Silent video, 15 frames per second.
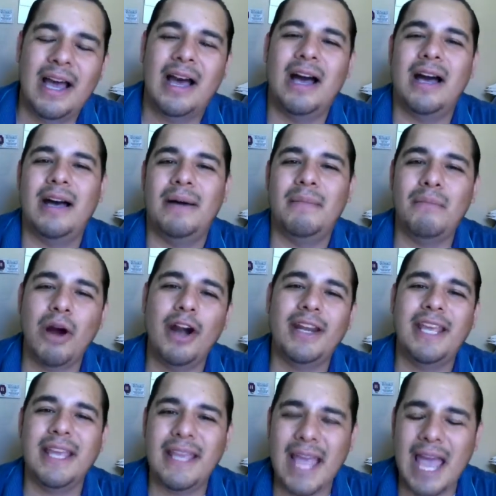
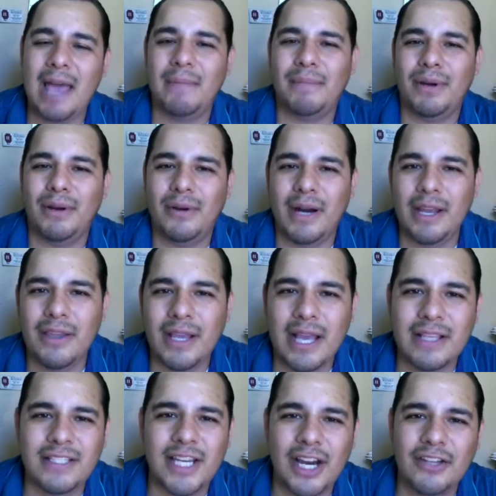market gap. Alright, you
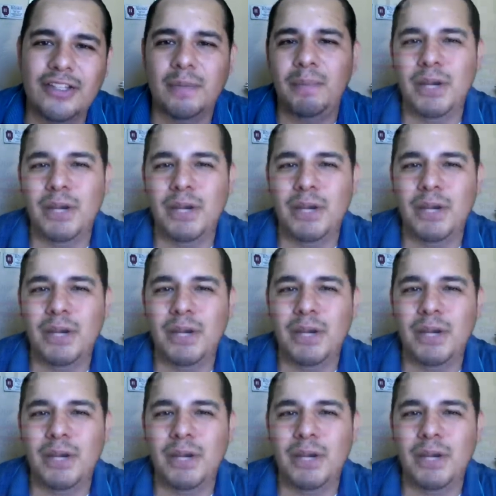guys. And here's a